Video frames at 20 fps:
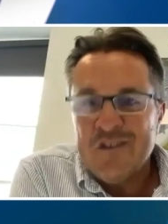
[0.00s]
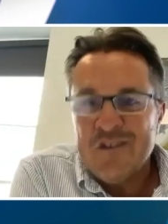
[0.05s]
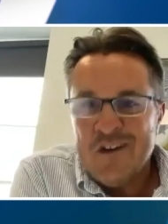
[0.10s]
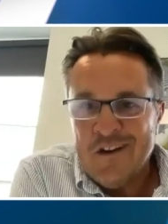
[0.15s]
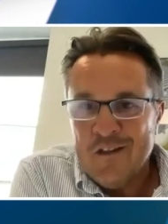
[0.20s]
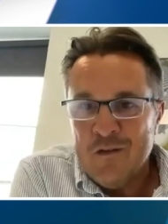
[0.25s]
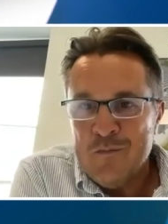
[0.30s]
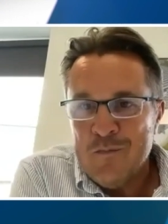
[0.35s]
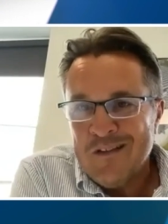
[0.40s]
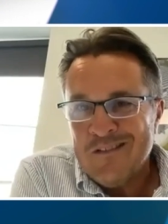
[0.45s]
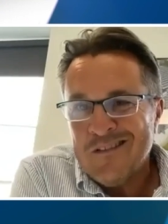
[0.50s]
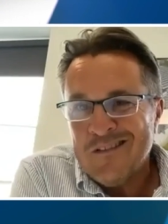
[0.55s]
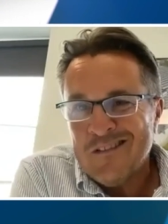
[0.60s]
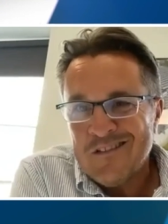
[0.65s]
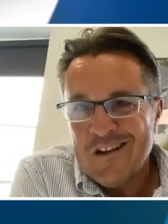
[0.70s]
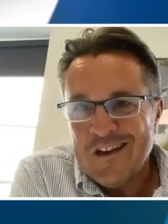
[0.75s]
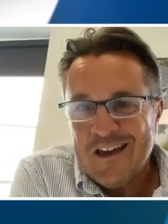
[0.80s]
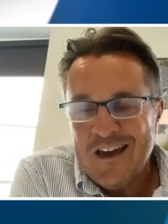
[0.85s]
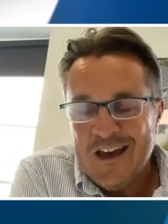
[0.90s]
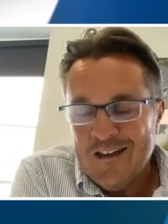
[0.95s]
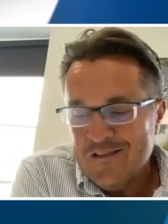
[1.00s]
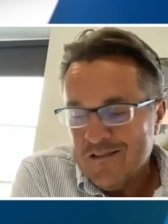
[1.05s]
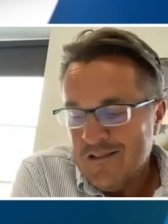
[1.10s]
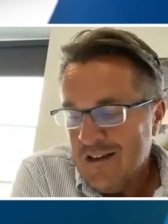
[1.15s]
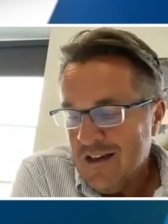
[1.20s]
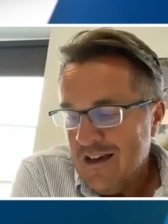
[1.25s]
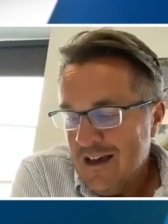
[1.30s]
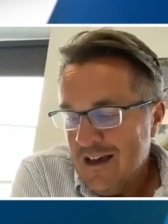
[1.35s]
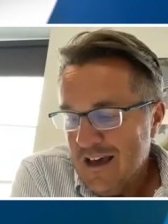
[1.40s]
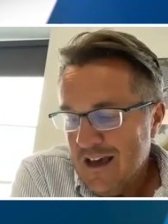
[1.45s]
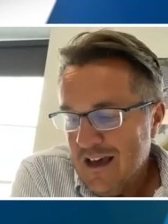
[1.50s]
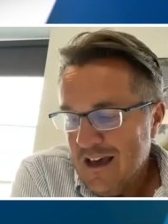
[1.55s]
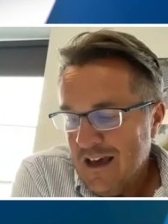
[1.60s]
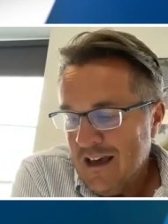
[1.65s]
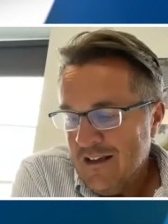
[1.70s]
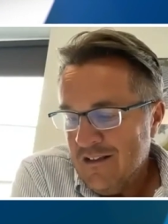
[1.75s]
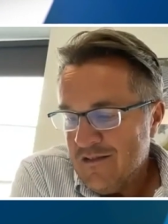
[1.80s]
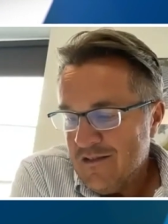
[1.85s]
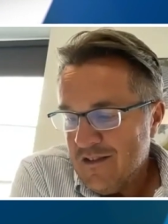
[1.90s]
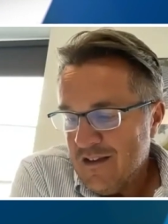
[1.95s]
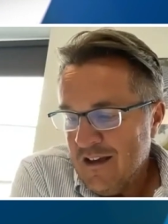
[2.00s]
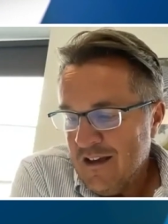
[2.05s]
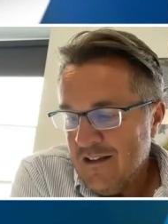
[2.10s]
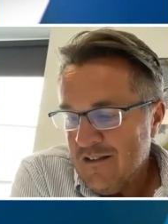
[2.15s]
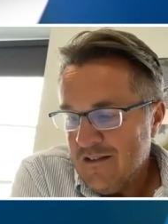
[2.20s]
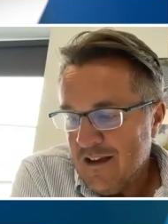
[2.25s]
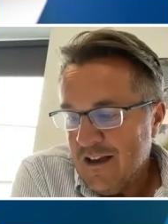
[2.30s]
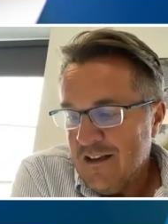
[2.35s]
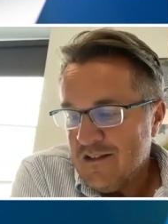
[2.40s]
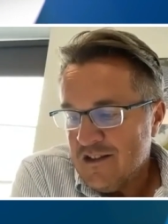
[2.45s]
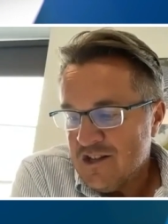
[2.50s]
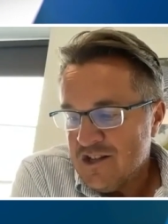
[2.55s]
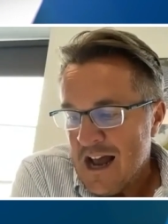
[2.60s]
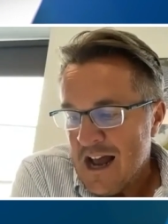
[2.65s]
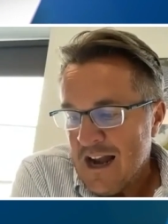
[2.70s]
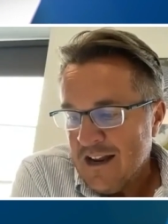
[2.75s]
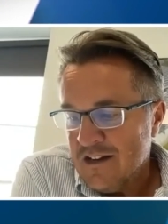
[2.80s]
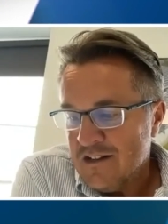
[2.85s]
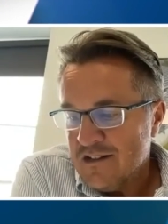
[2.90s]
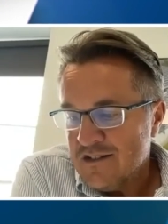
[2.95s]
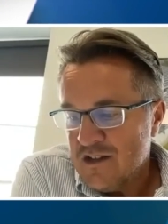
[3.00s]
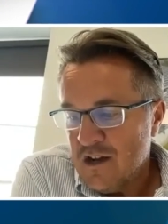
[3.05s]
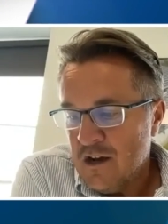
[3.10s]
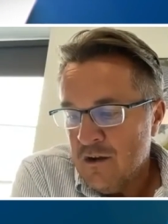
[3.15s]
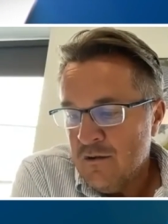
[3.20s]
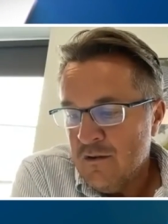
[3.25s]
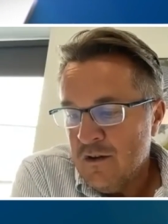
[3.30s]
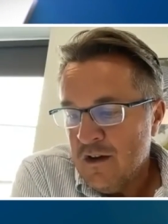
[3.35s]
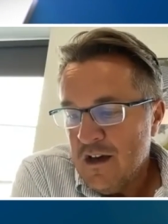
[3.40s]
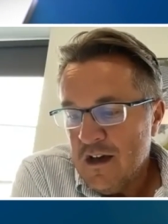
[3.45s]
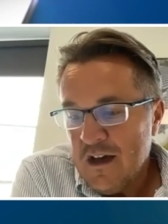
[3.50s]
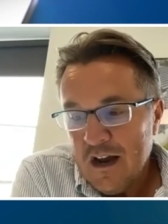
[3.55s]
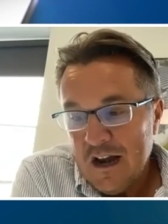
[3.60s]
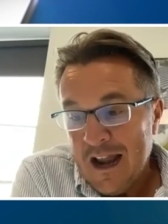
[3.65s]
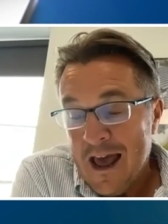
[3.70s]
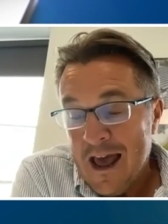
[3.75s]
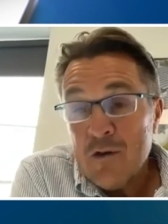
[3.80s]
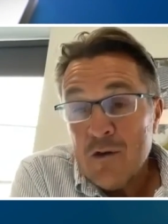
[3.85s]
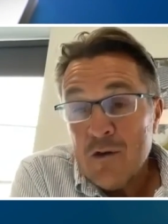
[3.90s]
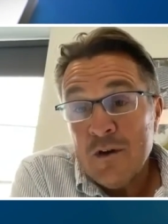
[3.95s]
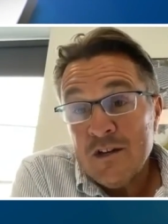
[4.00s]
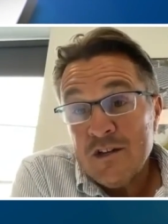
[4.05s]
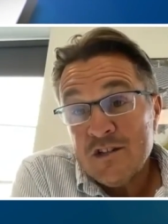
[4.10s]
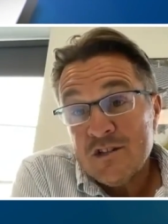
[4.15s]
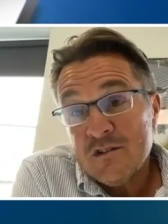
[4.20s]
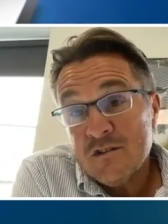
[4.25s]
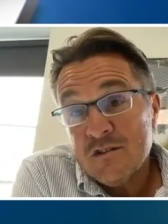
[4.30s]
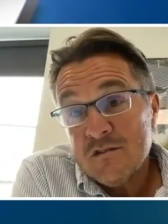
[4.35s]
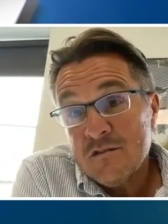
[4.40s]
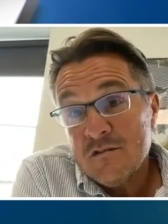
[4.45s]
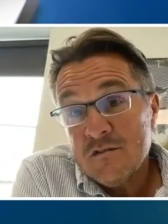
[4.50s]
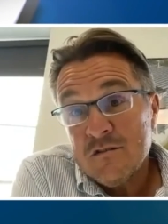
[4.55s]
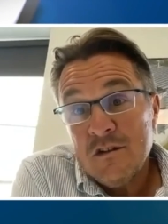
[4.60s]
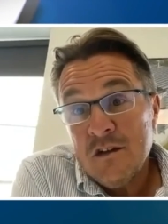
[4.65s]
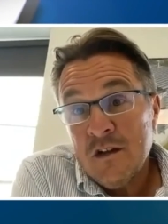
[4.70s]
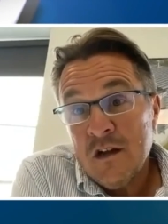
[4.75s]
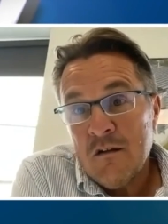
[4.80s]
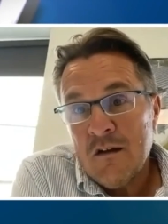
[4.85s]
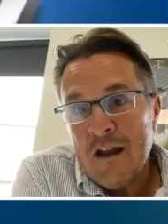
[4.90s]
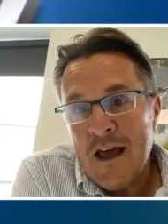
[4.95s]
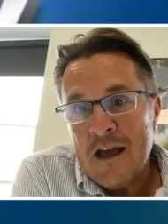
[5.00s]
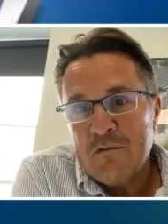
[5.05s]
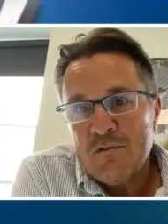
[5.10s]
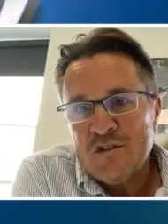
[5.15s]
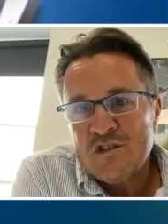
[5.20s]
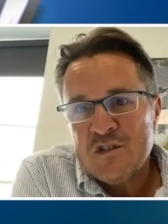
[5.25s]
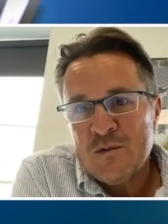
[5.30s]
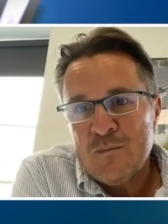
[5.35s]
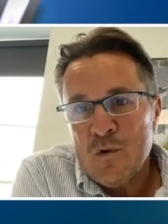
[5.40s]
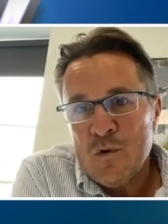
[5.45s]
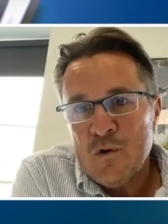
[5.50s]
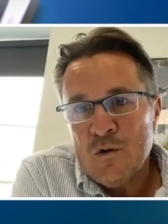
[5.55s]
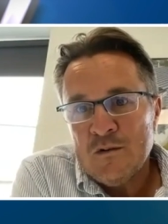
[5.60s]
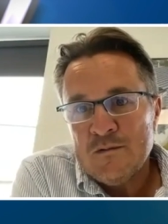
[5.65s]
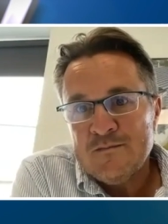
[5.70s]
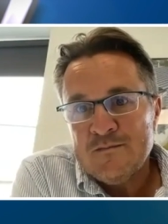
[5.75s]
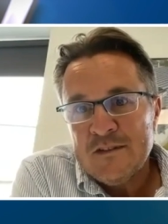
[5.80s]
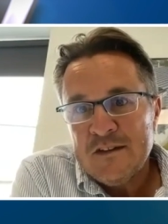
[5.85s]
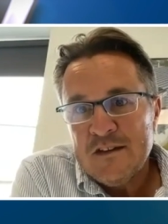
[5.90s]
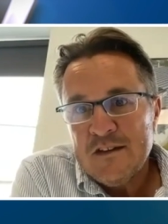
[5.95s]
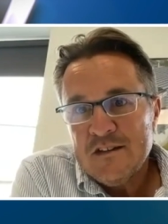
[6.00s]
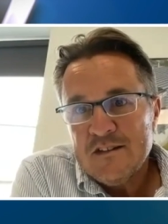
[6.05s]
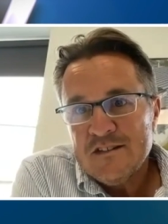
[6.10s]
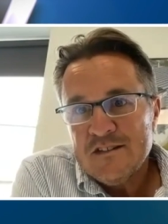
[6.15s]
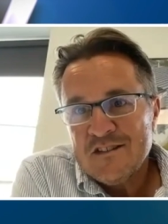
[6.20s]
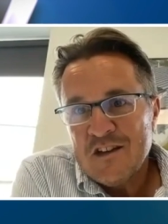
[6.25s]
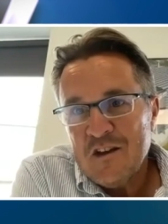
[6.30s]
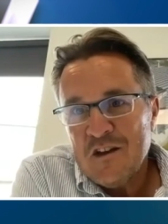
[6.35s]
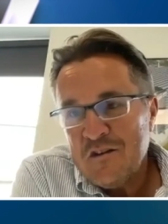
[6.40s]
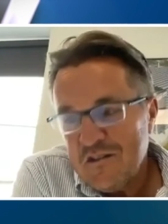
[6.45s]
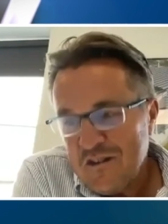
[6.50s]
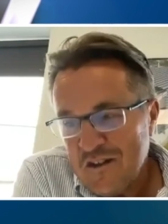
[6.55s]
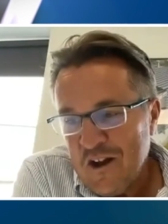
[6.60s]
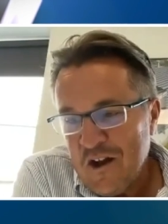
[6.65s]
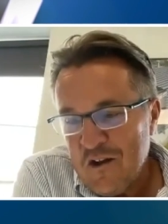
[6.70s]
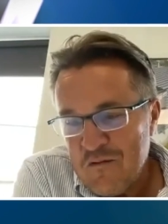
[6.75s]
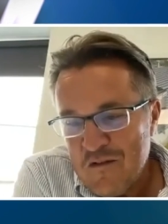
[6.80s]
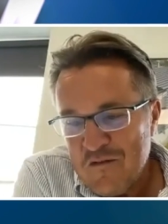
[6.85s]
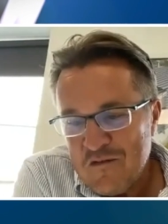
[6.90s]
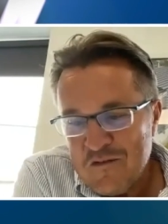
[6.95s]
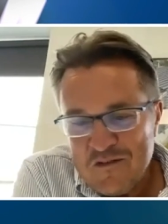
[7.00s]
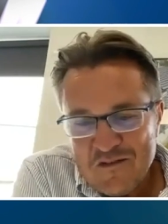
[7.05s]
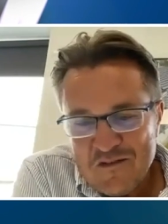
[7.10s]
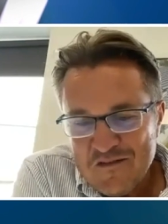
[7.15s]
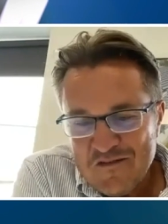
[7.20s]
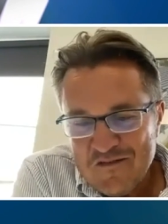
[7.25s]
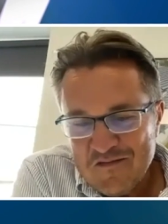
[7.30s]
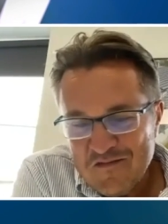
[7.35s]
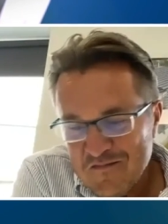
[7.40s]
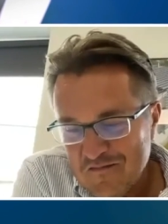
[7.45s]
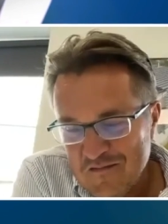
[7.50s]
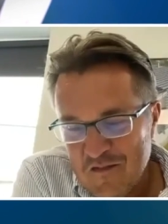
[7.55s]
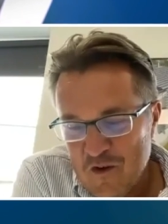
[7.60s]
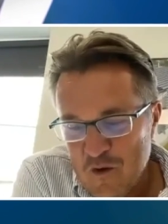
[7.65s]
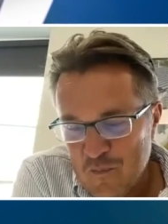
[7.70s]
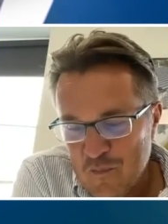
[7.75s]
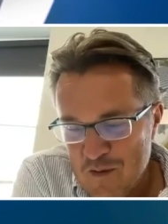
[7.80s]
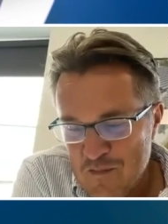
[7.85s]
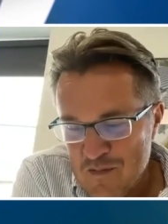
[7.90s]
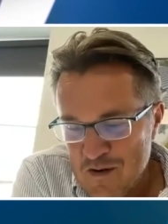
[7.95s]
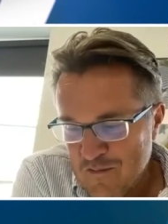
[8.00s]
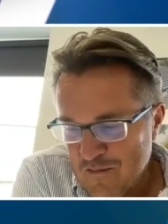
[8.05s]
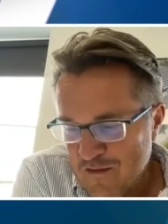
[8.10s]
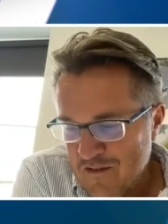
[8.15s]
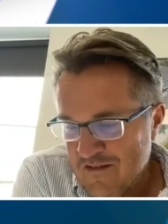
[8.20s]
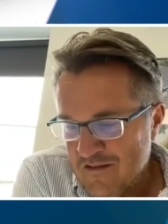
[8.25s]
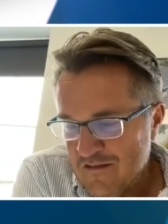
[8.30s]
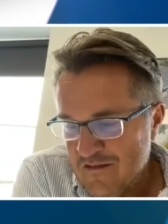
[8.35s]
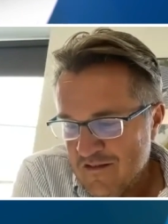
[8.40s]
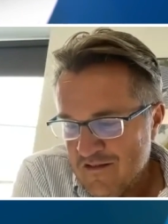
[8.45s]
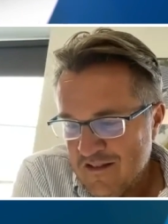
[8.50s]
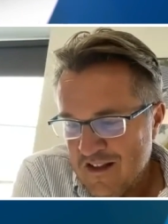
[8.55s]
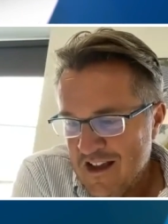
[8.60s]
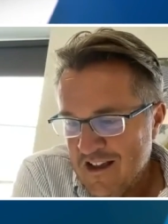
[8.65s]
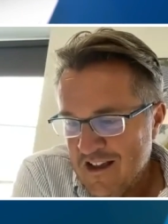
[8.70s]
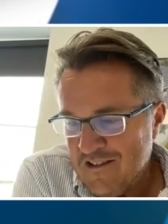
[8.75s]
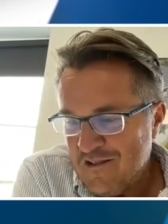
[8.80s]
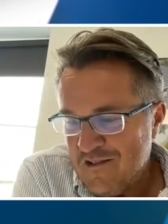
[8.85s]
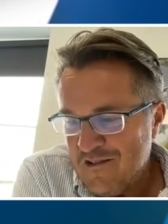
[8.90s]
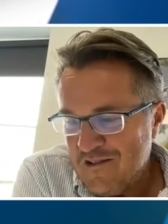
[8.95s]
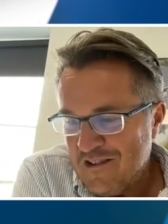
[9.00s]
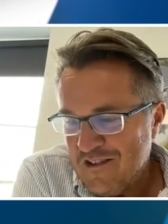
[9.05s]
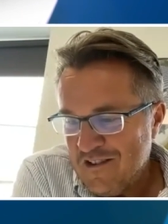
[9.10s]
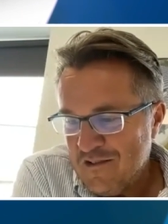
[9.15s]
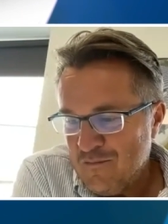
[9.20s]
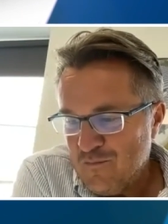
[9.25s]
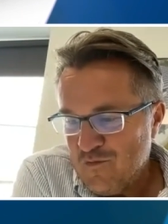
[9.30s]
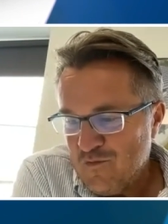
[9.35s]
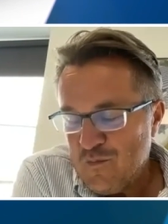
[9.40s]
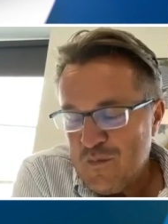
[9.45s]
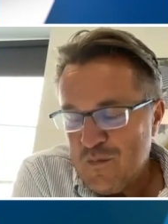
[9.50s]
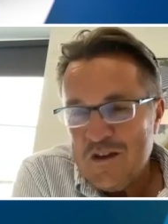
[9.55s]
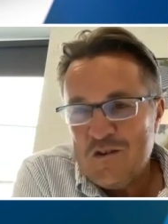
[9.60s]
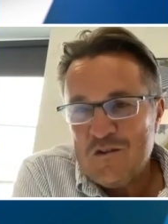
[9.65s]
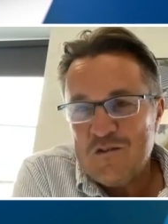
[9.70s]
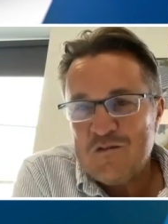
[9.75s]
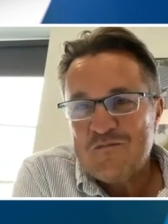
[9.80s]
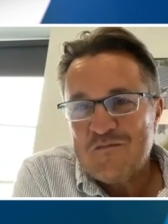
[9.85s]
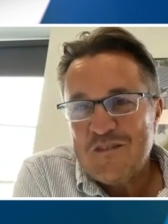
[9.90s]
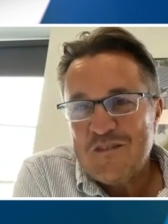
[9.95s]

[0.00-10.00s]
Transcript: side of the business, I guess, is is is a challenge. So language, you know, language support. So you know, we've we've got people upstairs who can speak